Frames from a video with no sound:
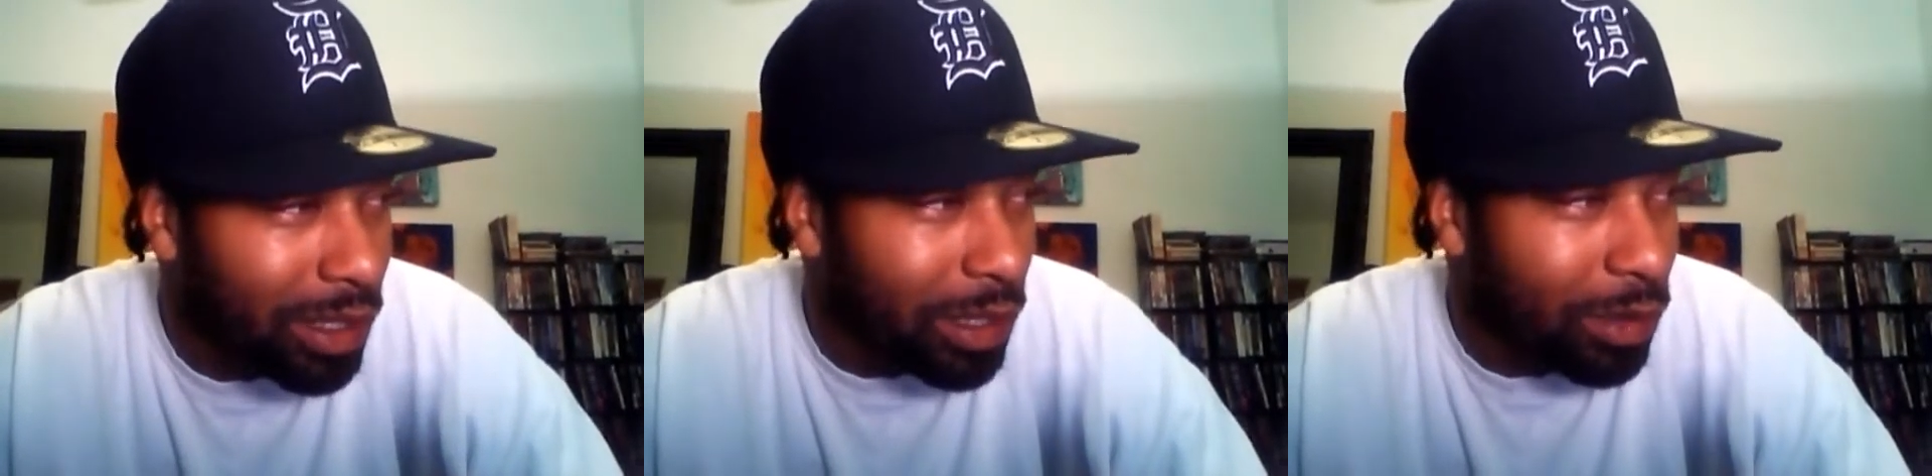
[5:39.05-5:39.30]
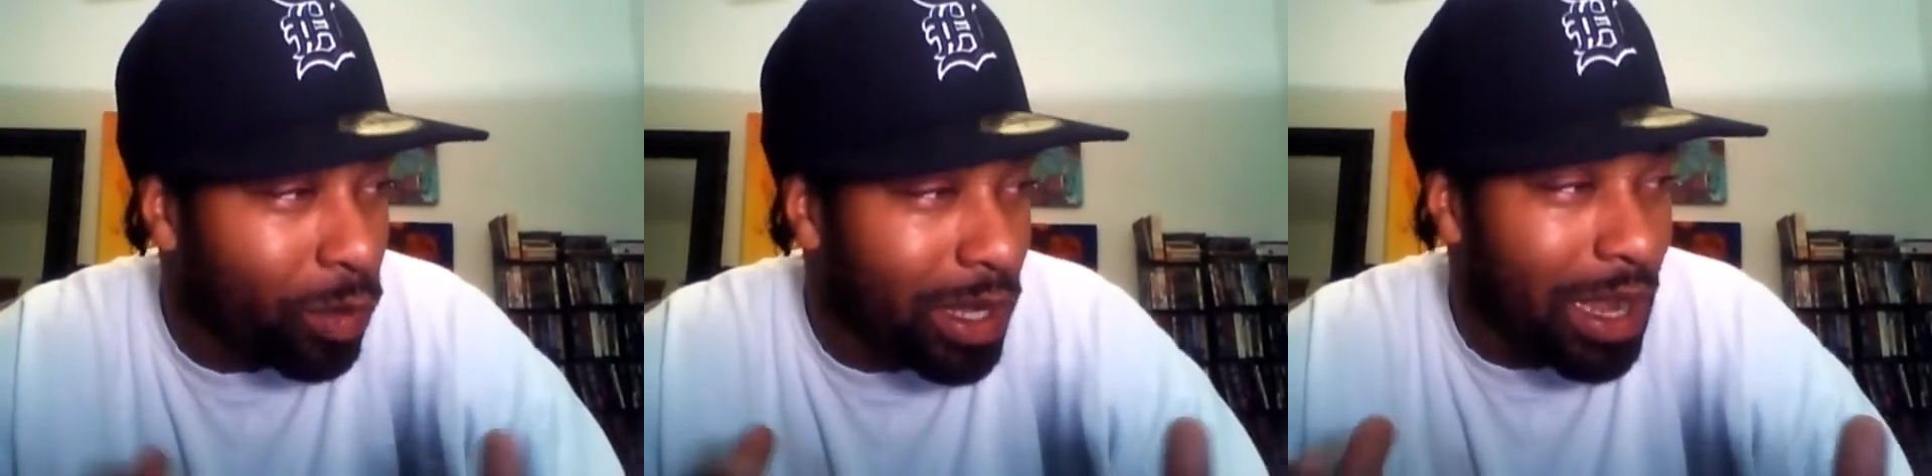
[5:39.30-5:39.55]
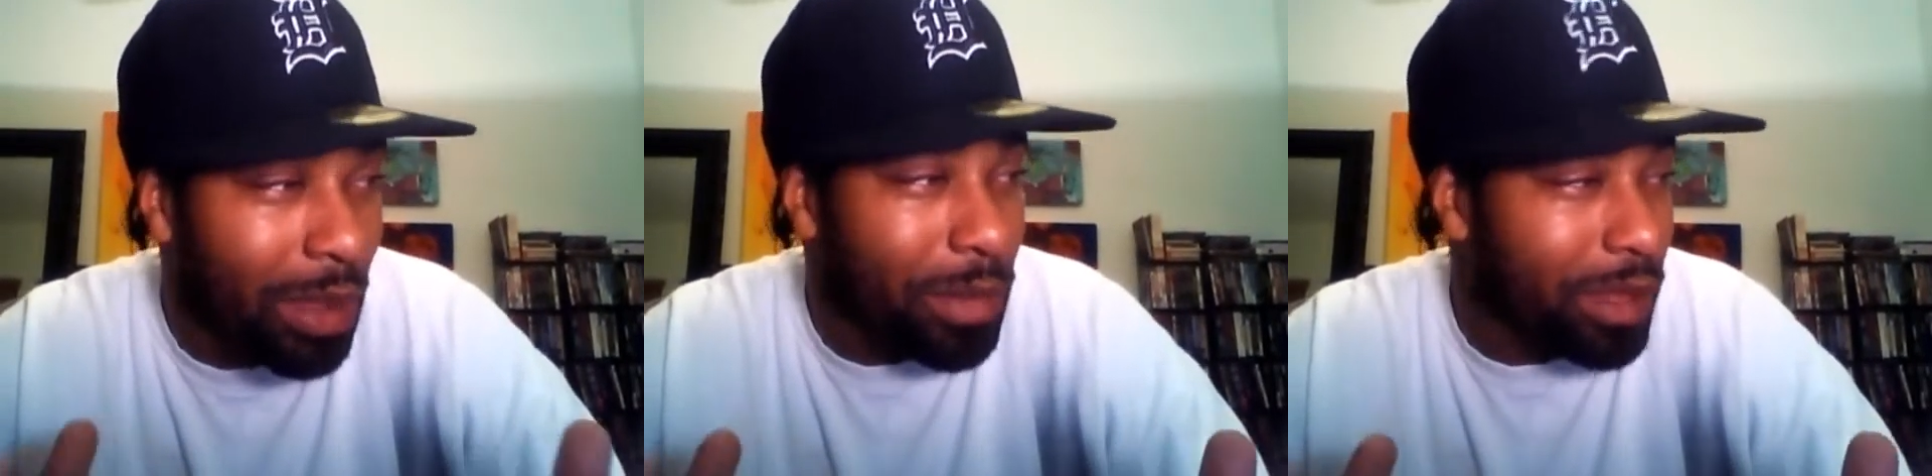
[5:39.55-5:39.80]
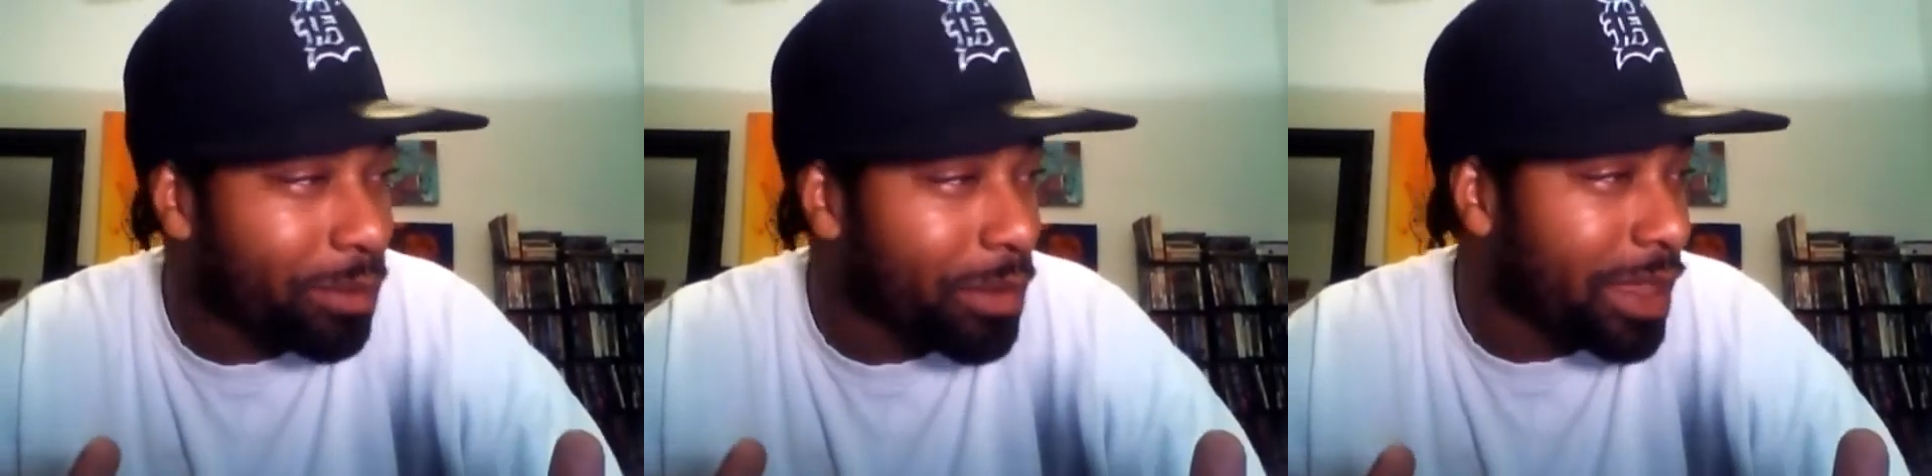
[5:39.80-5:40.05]
And what I
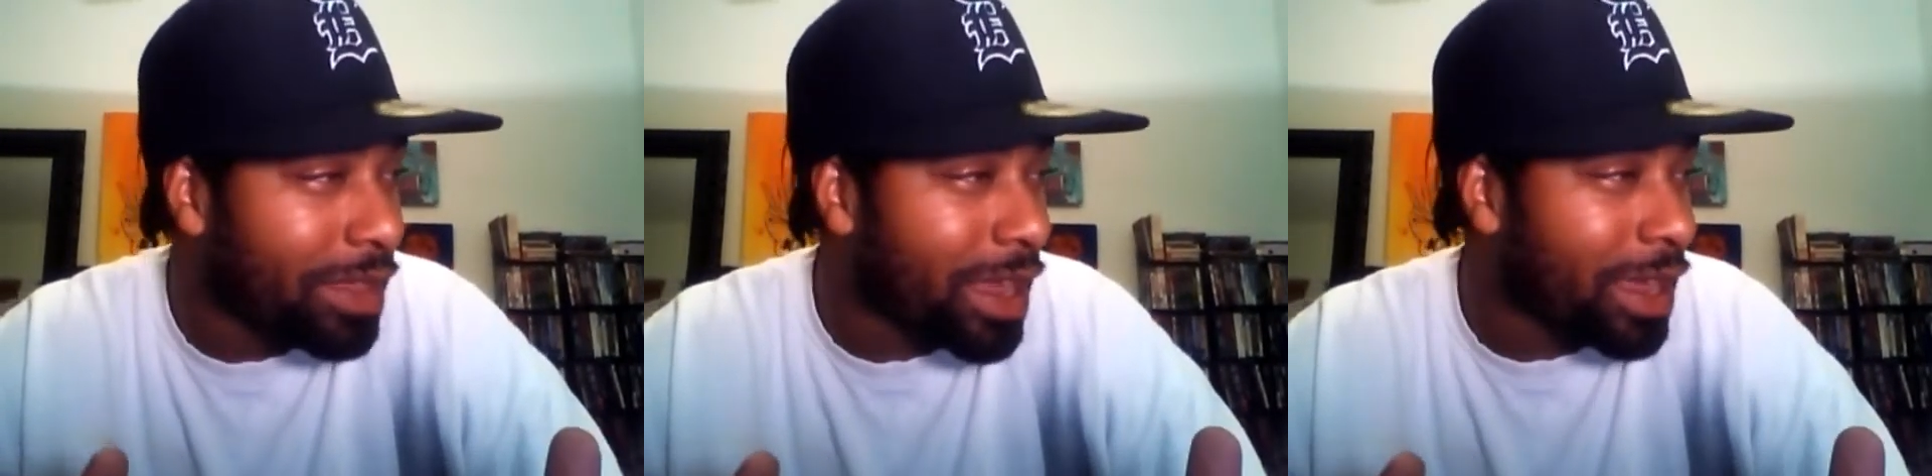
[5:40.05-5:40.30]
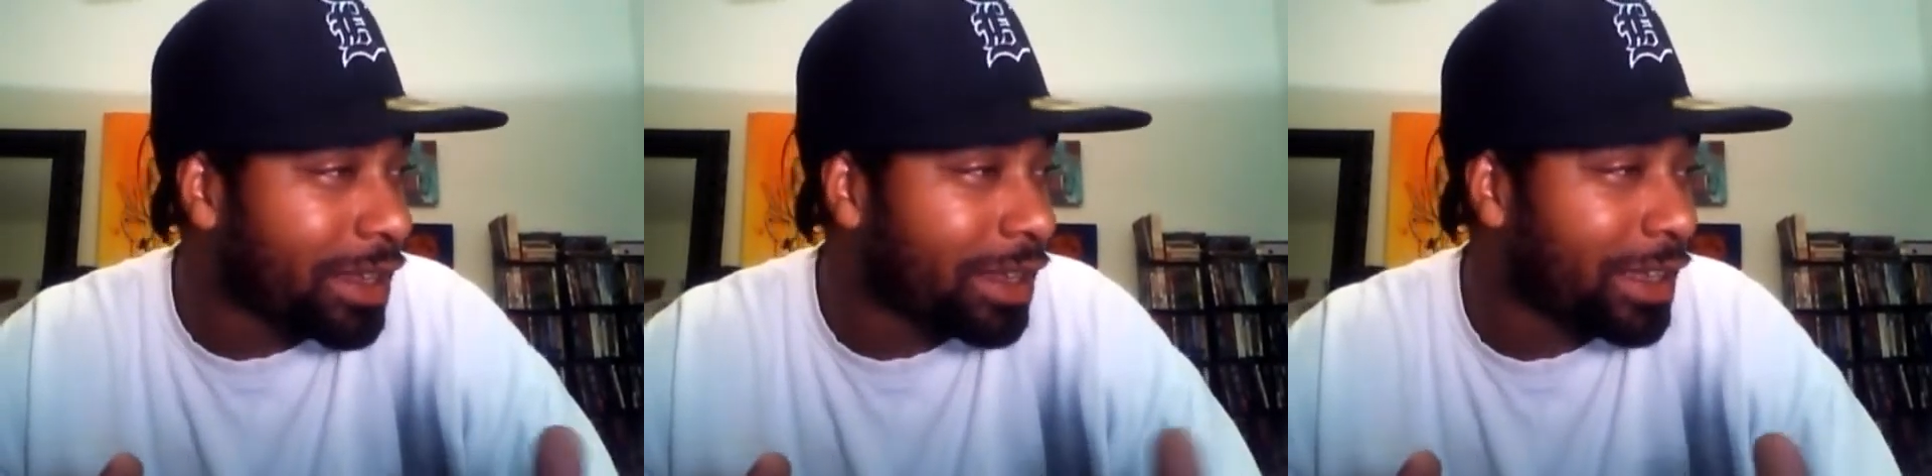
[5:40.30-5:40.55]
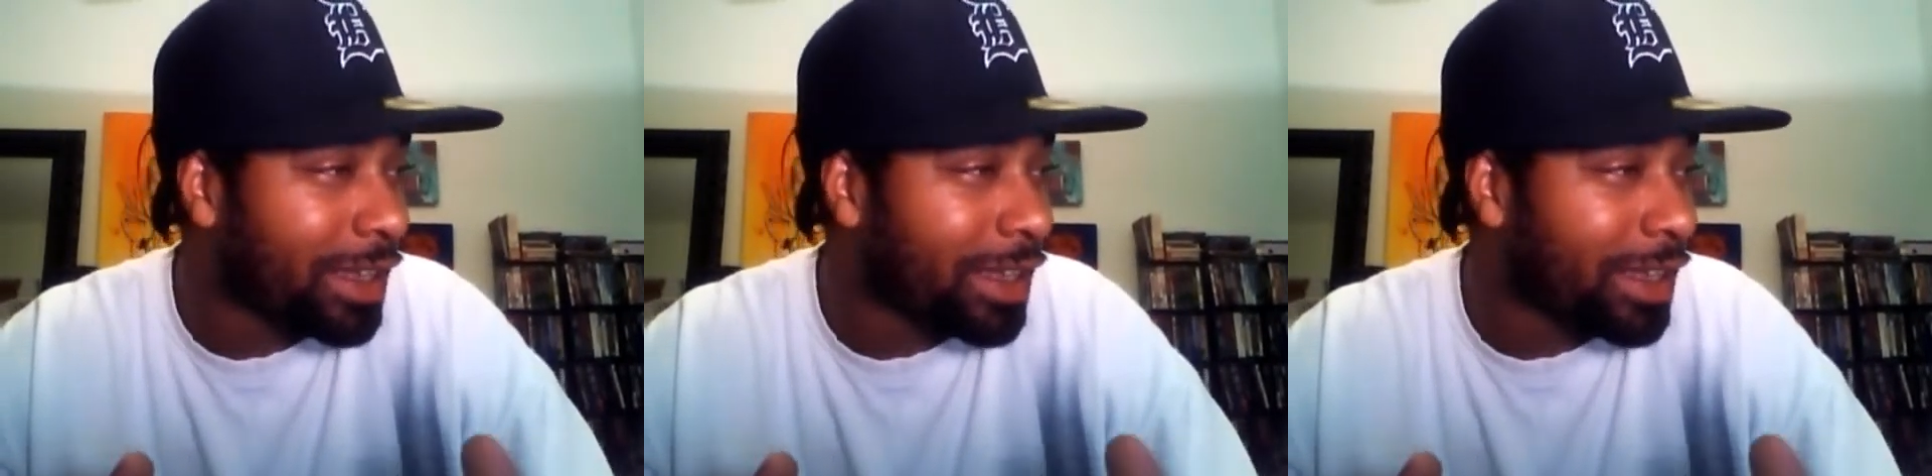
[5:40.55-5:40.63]
mean by that,